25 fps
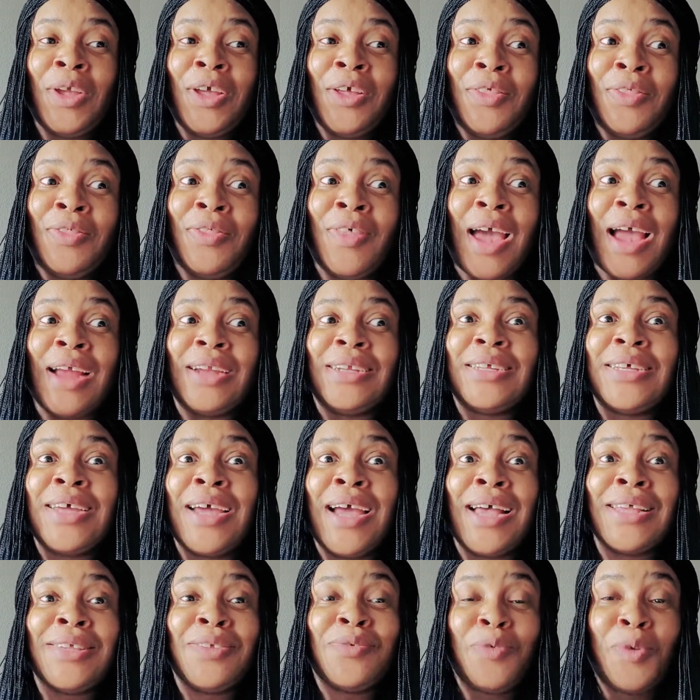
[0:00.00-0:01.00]
that
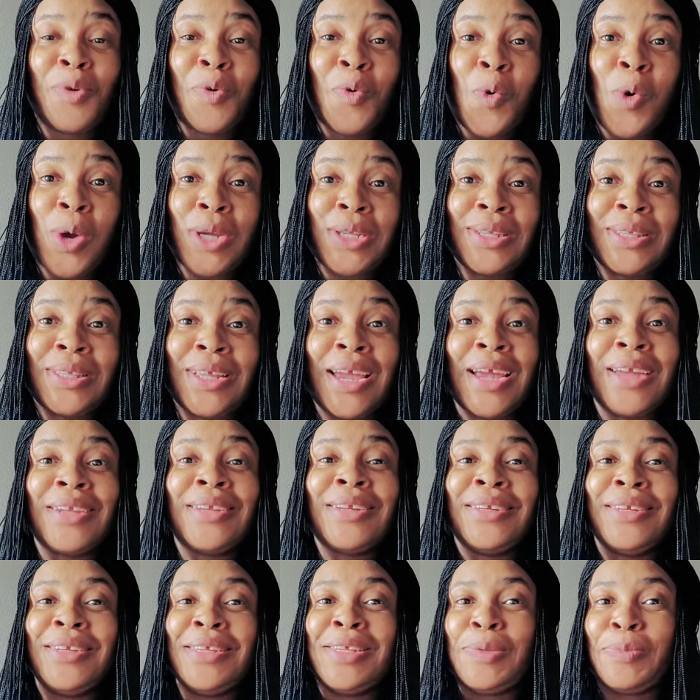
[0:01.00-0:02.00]
has
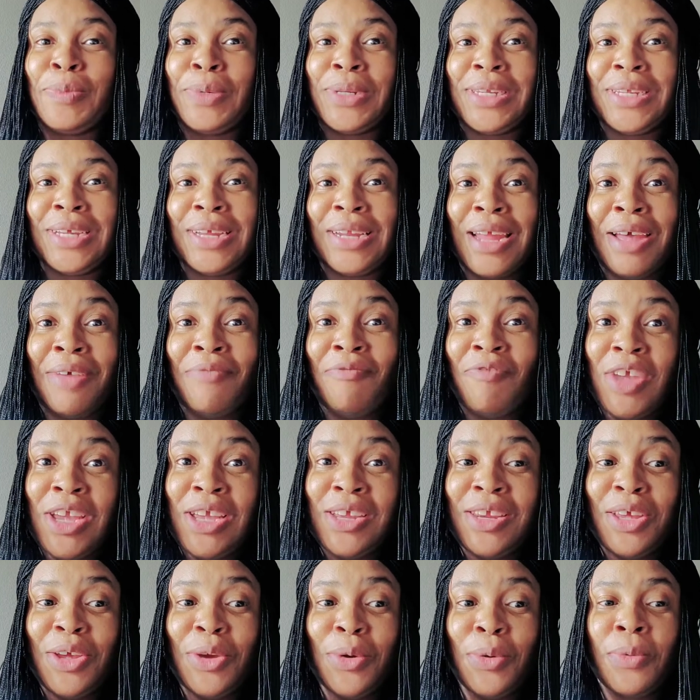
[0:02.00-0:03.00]
requested this particular
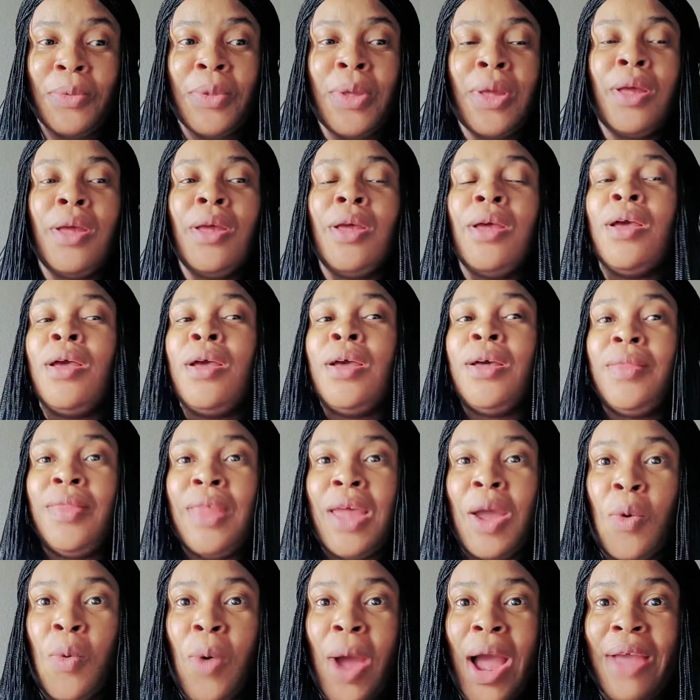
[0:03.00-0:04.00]
video.
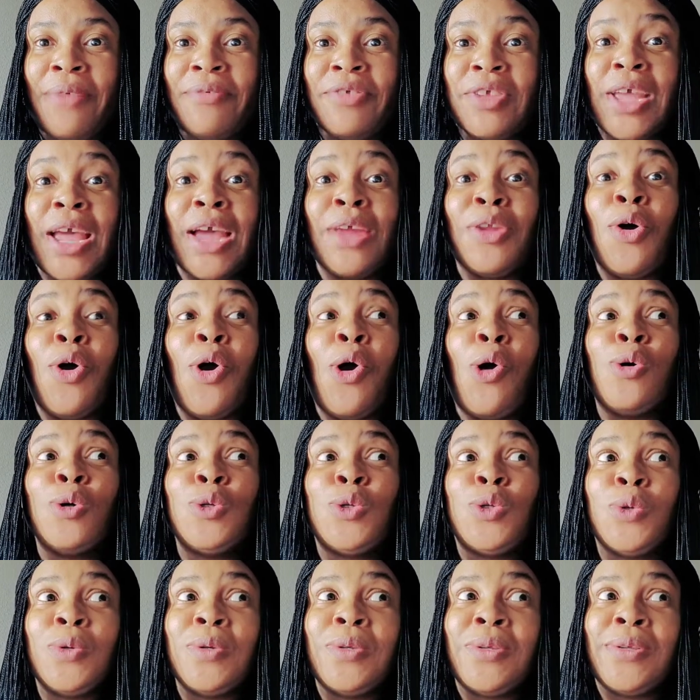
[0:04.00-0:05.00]
Their wives can
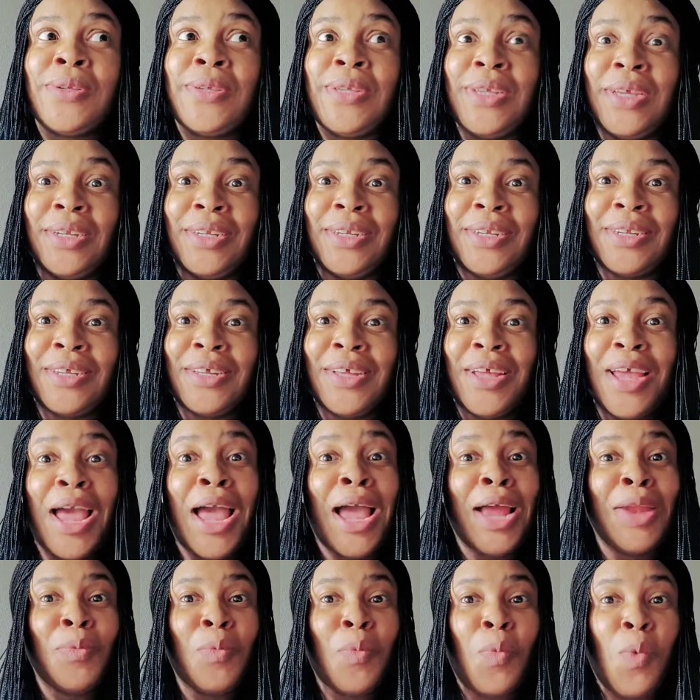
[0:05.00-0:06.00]
also sit
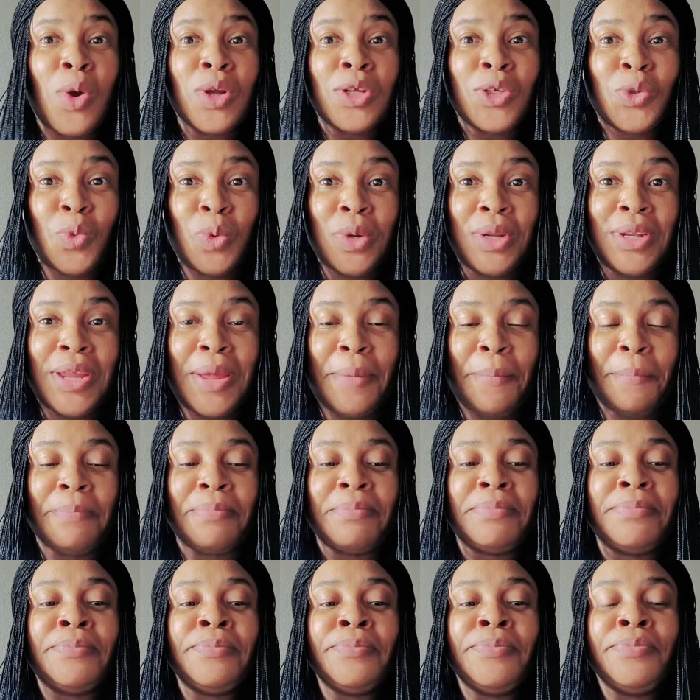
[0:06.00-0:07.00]
and watch with them.
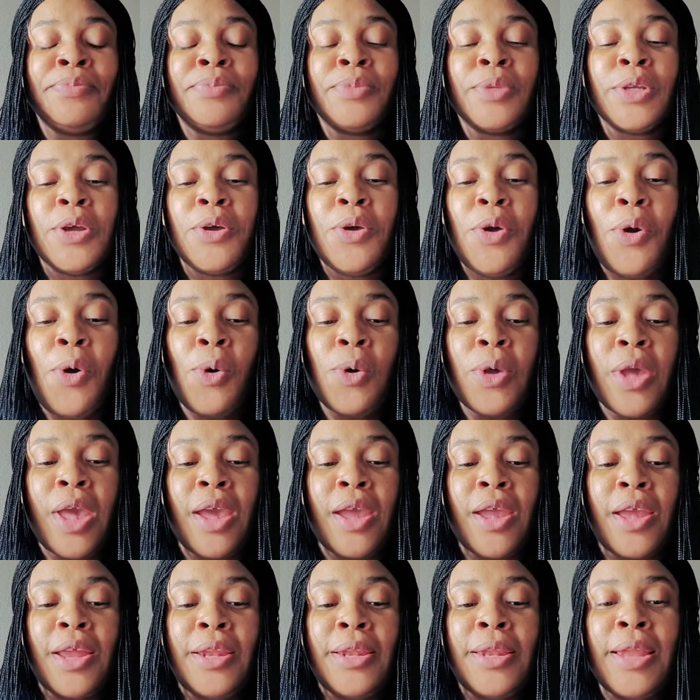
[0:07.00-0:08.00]

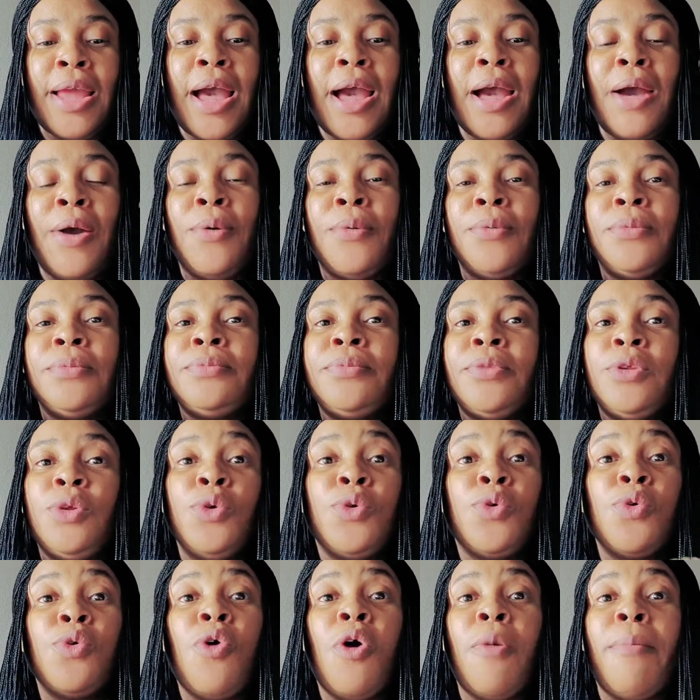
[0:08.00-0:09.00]
Okay, now
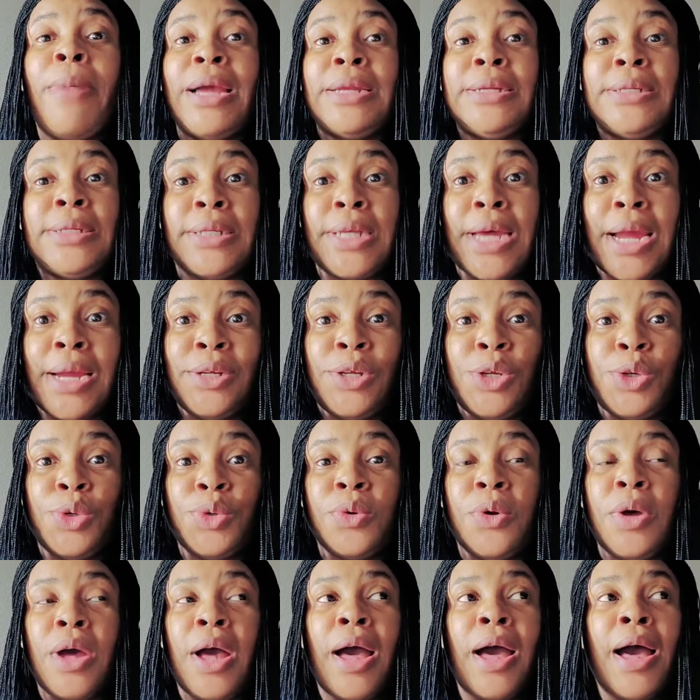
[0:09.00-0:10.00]
you could go by the
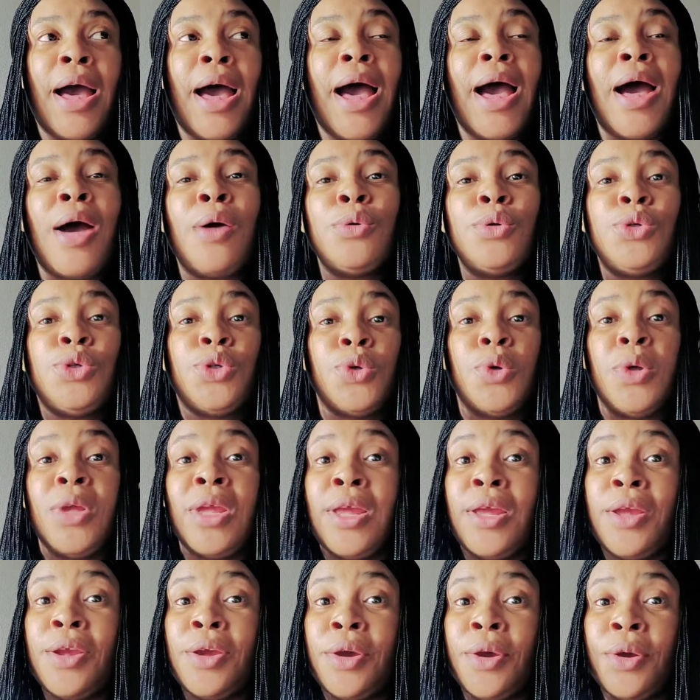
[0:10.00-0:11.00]
title, How to
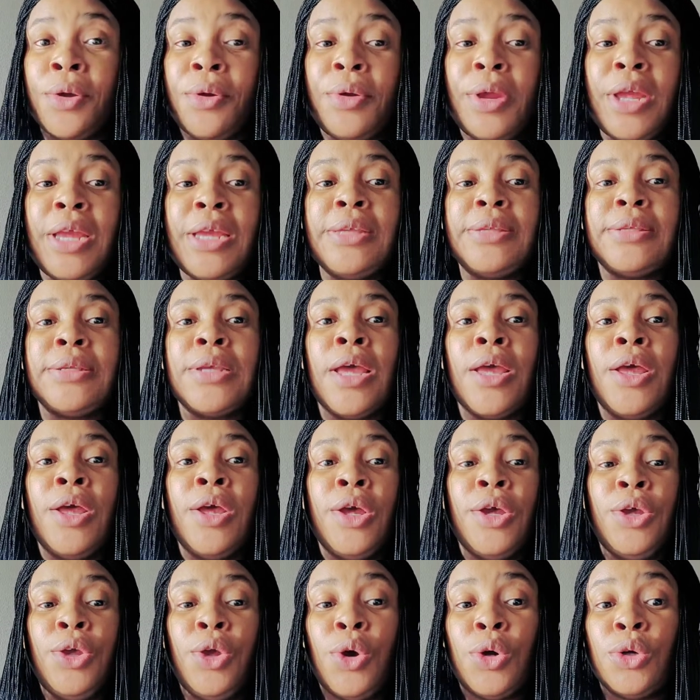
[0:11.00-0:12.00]
Increase
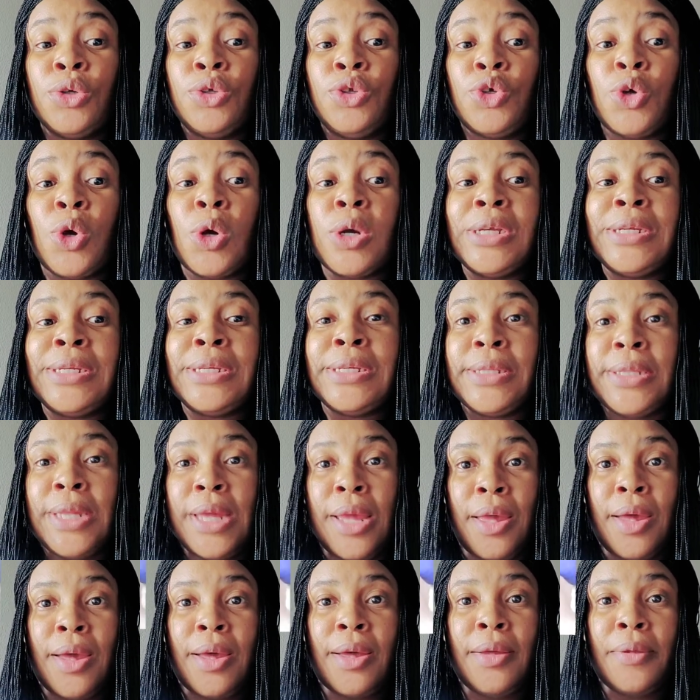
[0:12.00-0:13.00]
Your
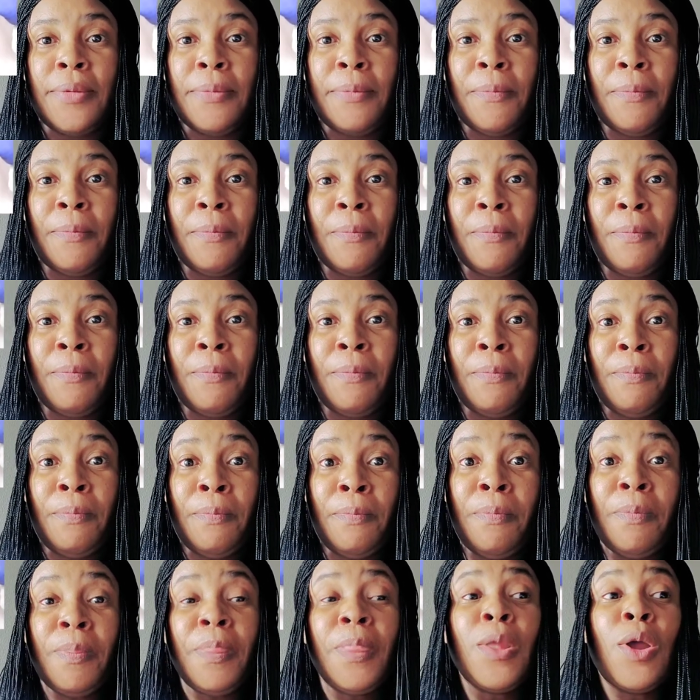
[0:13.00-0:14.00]
Joystick
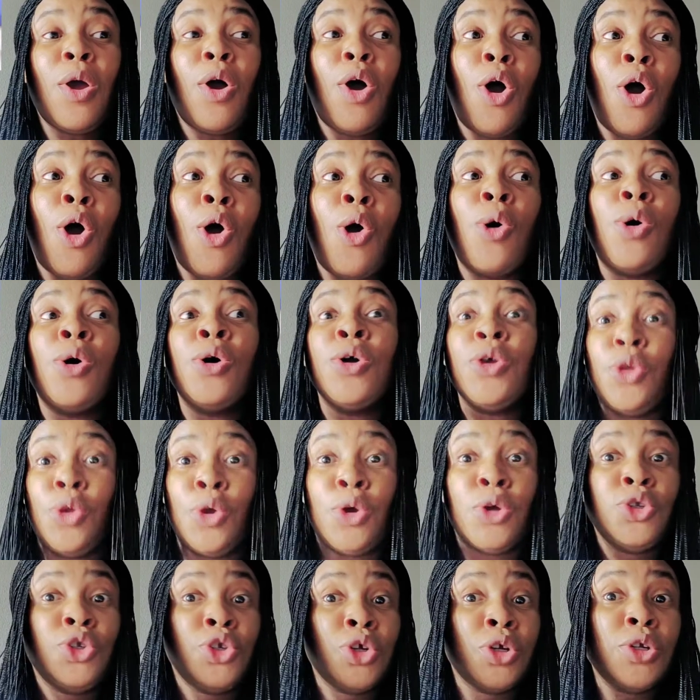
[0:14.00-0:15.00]
hmm? or
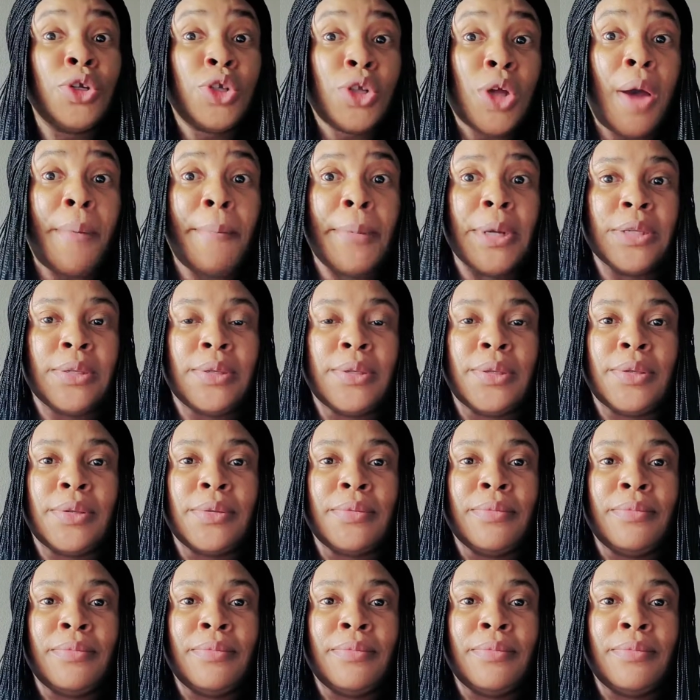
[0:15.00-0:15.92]
Your John Thomas.